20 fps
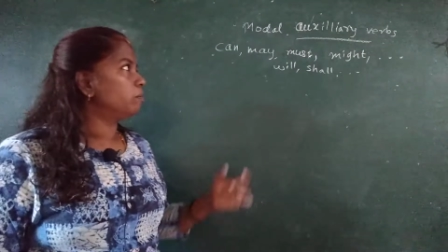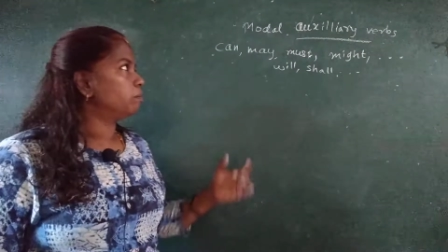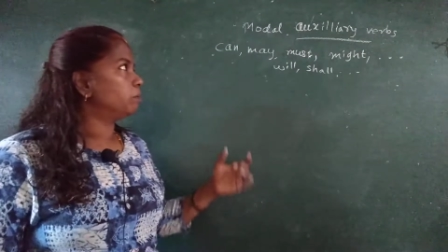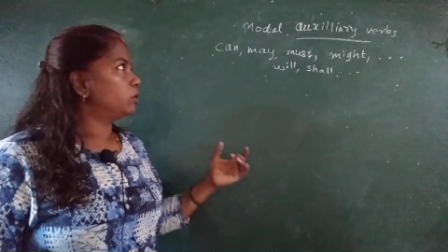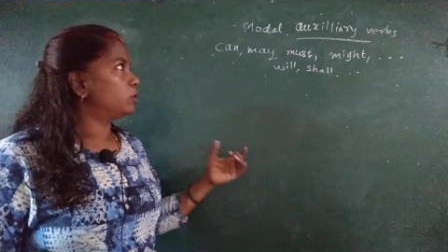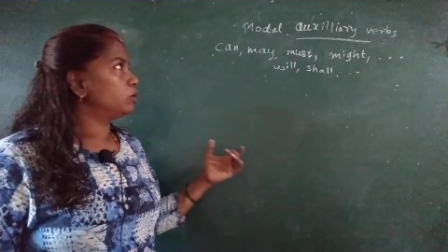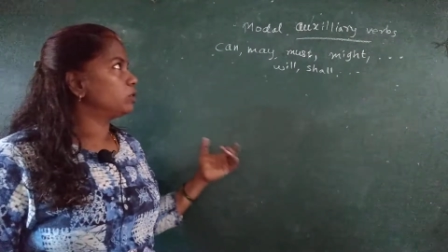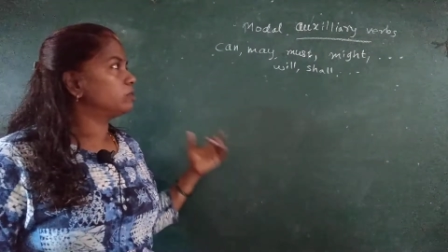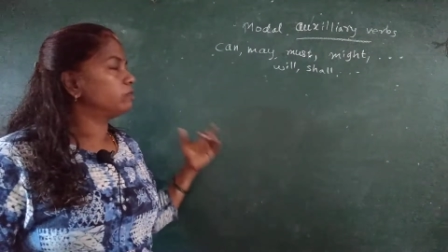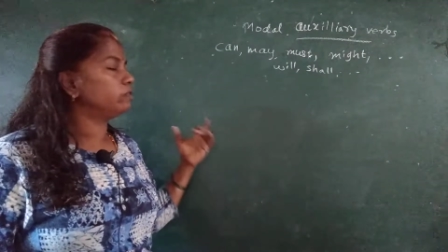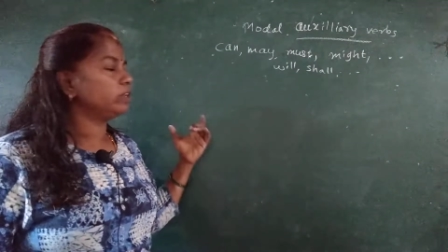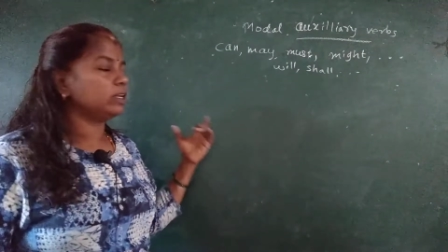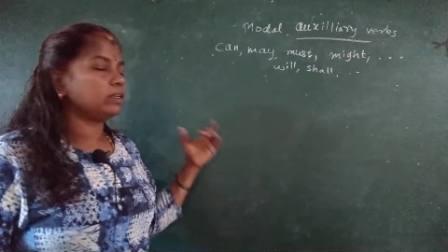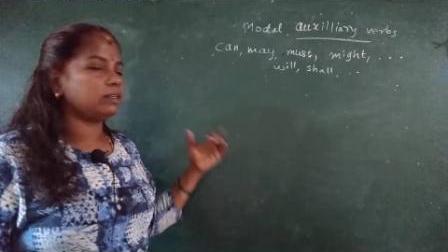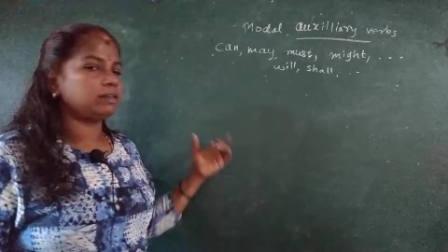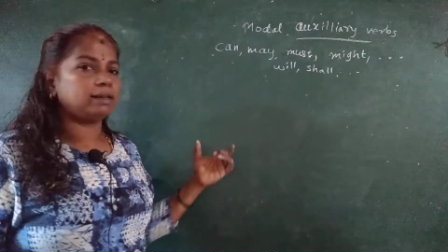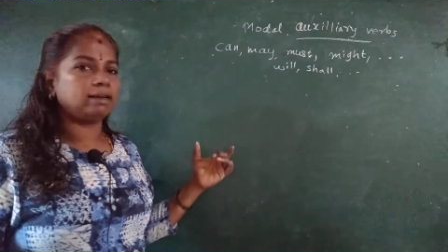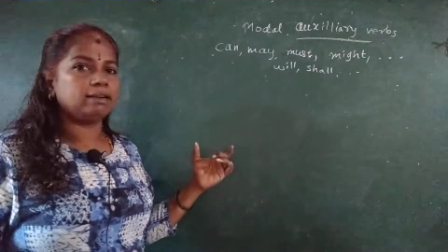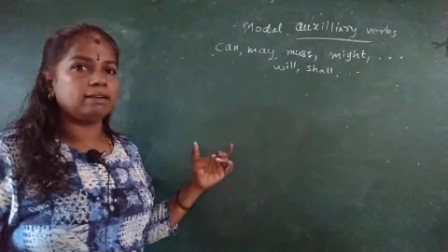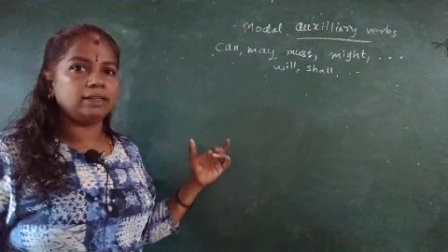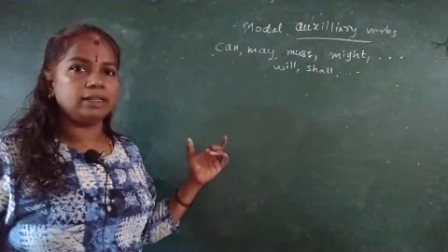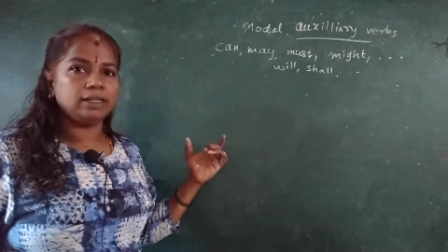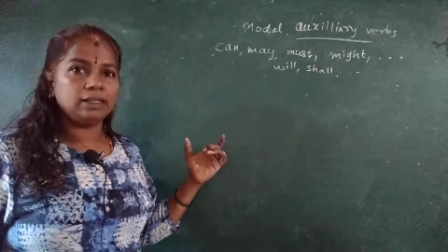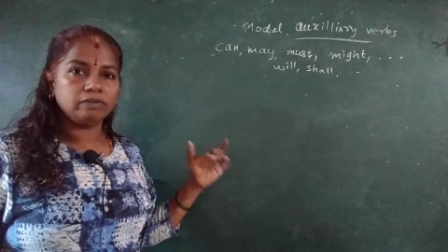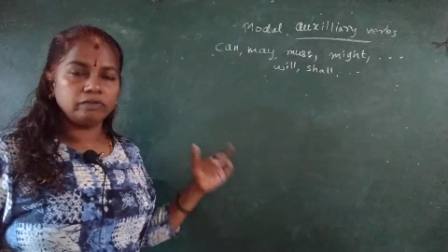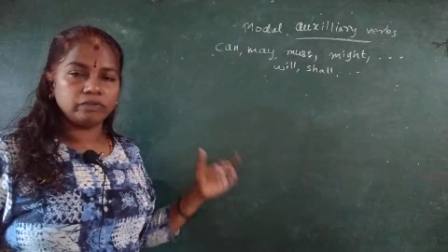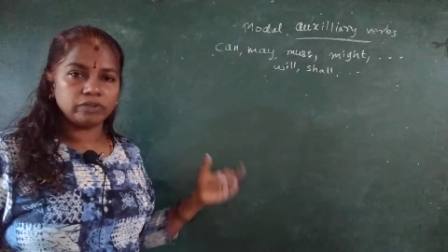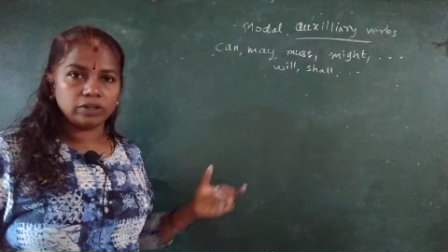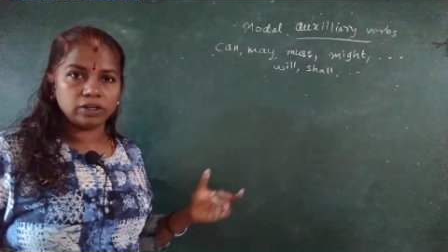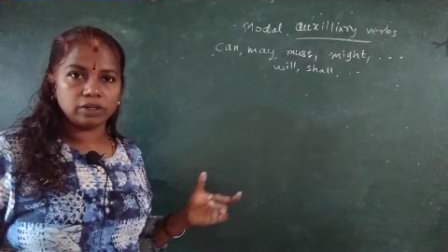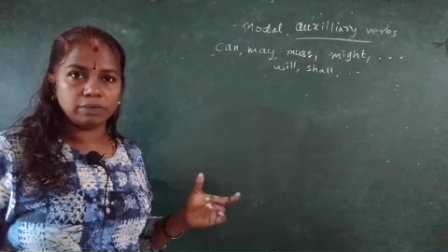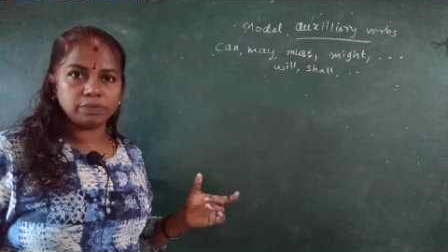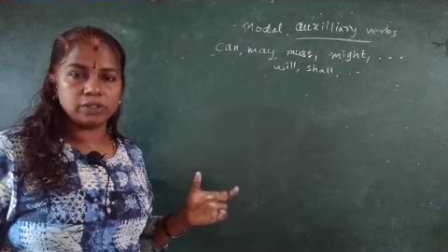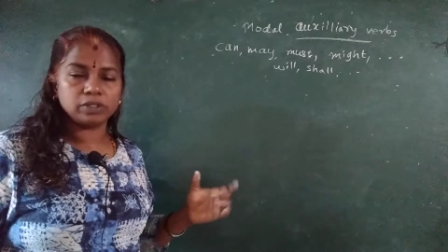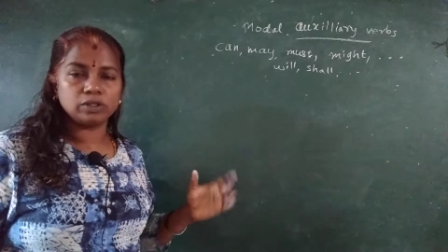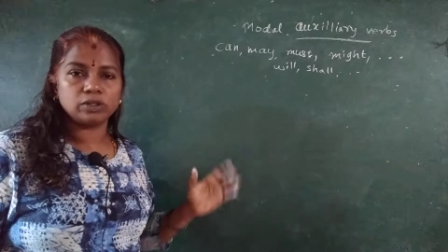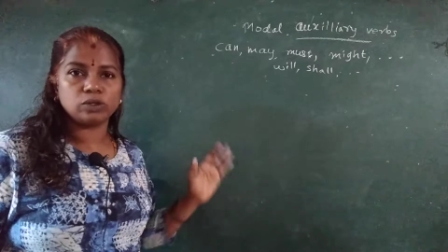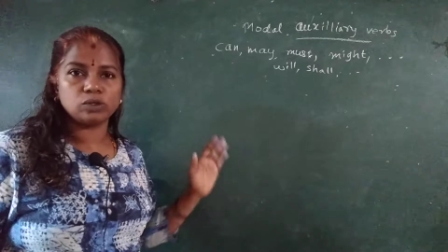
Because we are learning verbs,